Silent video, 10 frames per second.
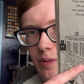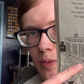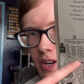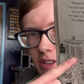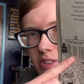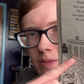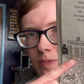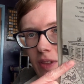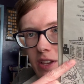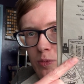where it
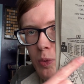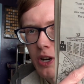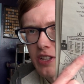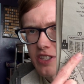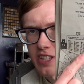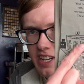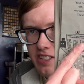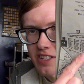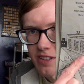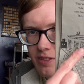has words next
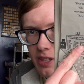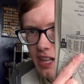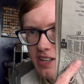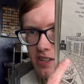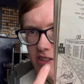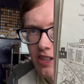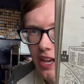to the letters in the